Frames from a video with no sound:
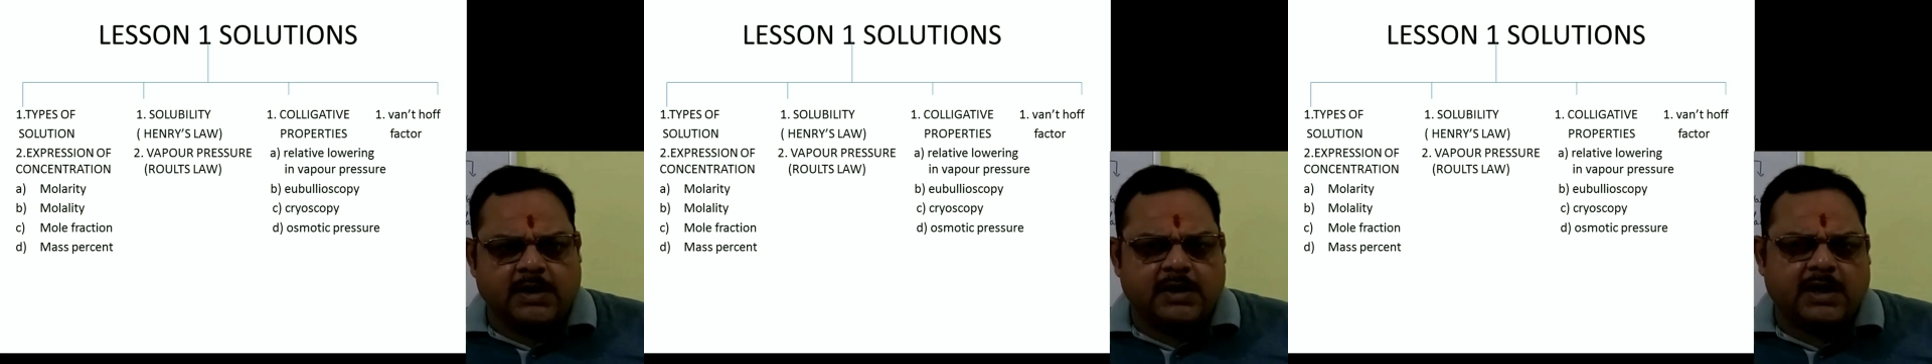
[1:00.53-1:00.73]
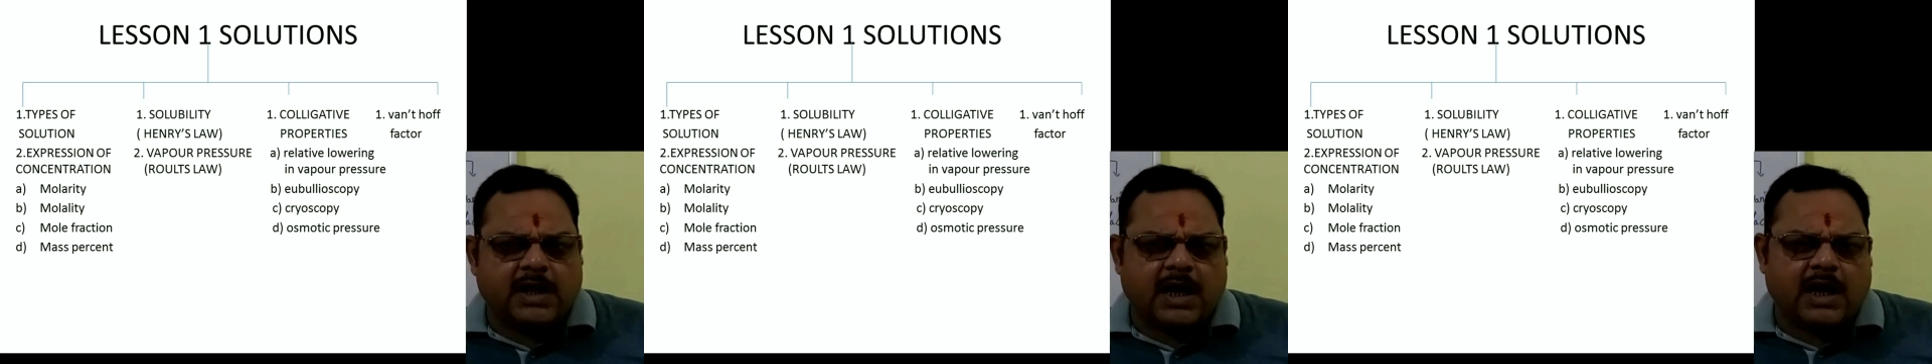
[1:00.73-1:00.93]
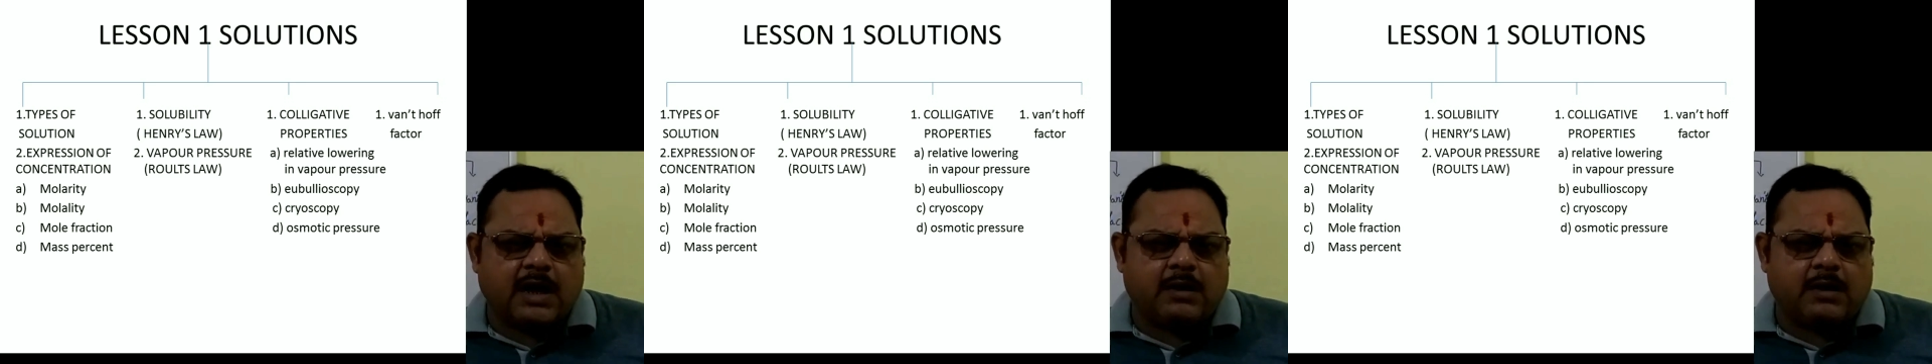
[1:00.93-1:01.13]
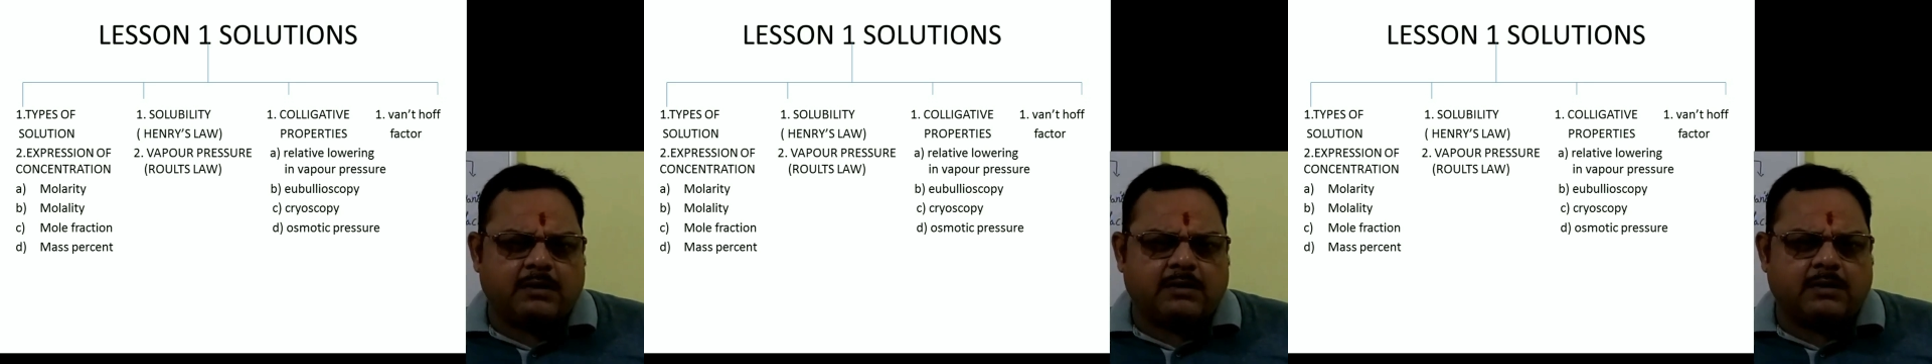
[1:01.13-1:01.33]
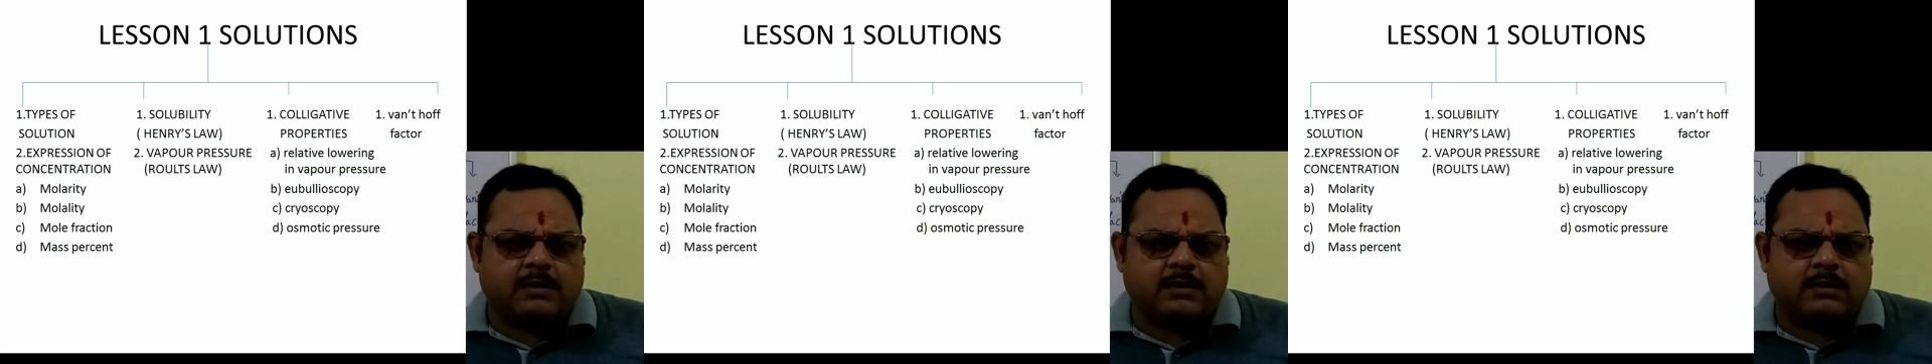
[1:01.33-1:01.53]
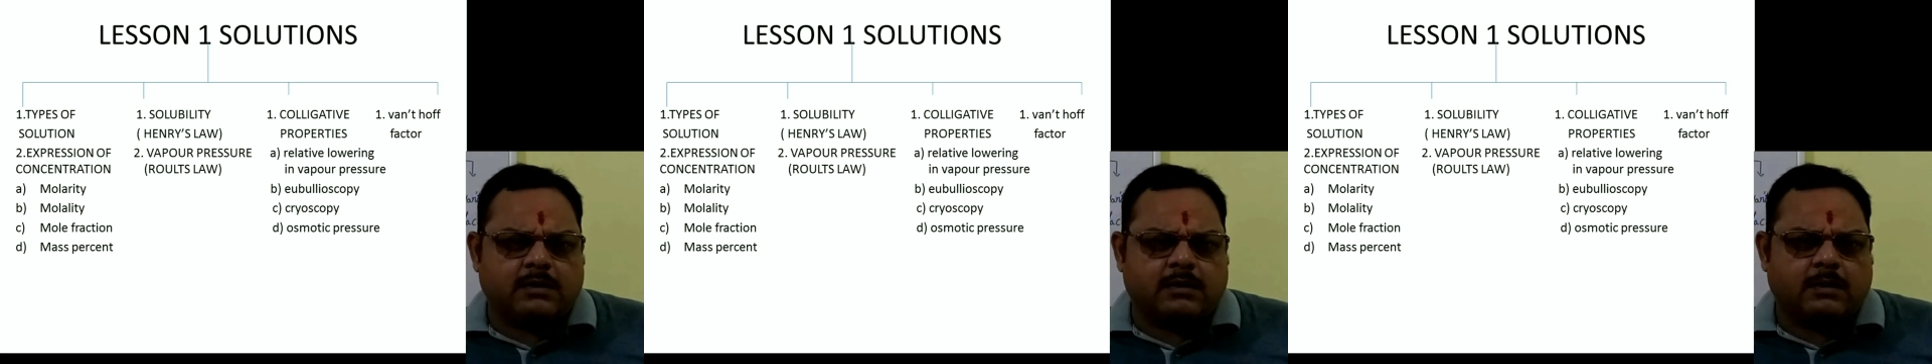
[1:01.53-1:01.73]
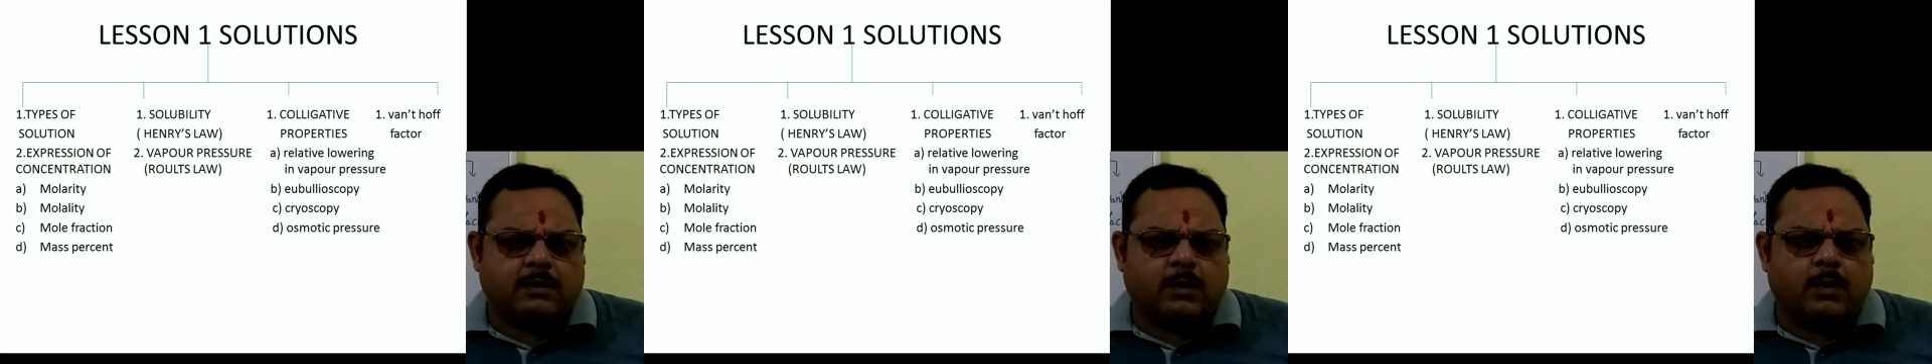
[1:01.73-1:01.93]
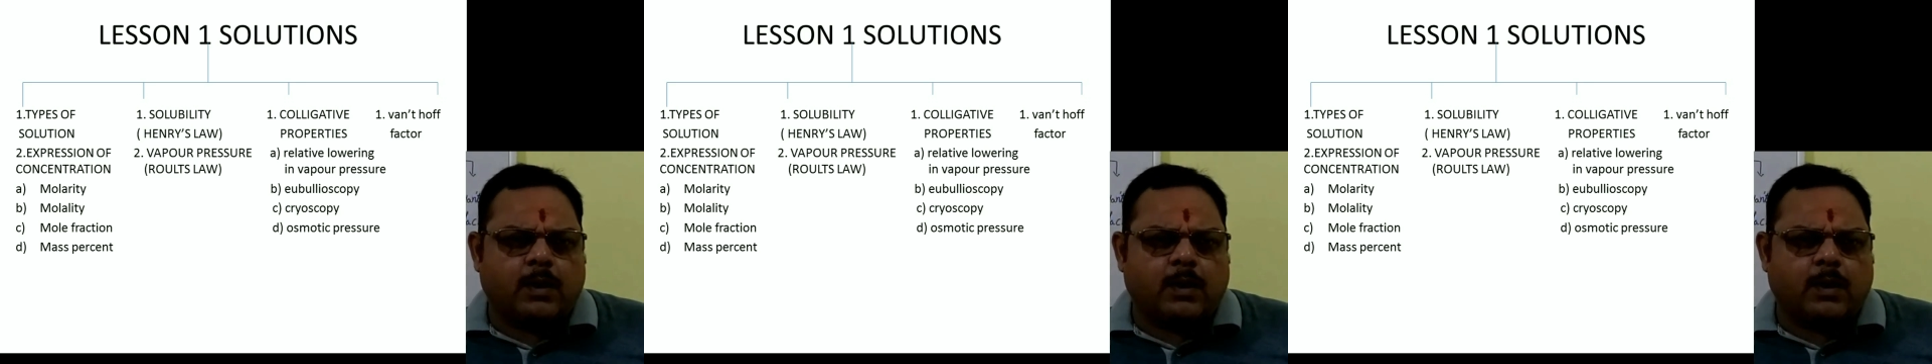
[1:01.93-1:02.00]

Now,